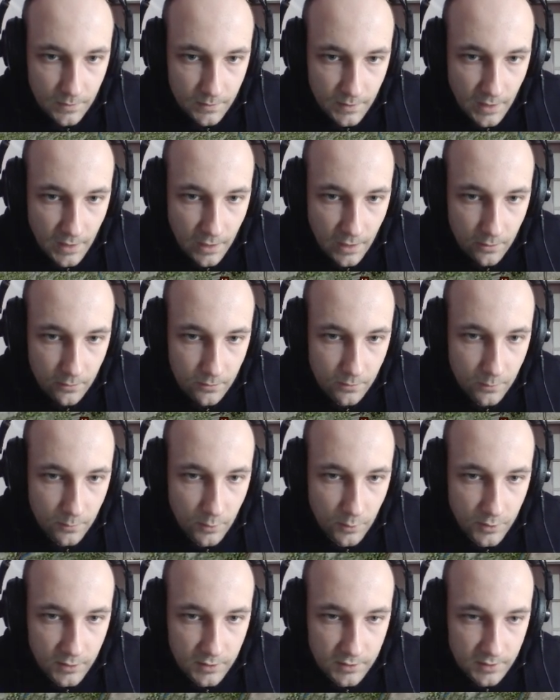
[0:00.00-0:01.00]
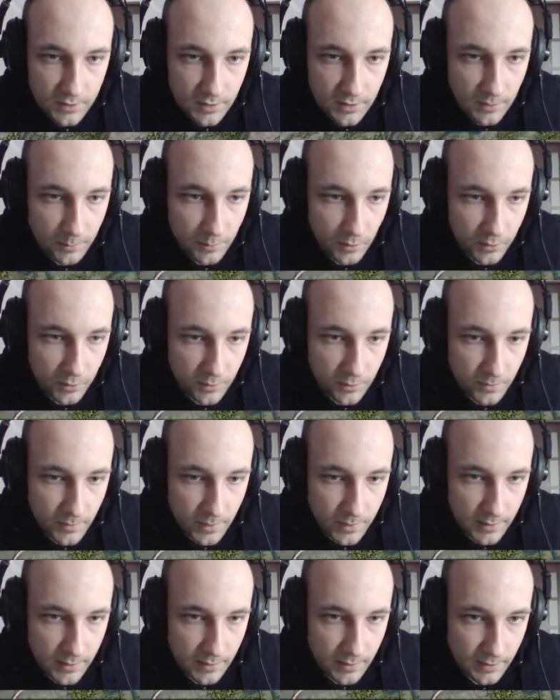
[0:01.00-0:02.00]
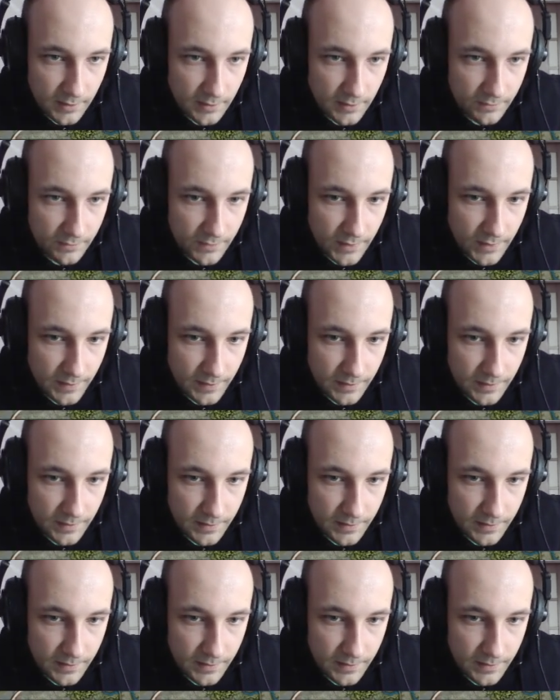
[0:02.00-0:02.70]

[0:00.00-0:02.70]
Now, what is the Potomac River?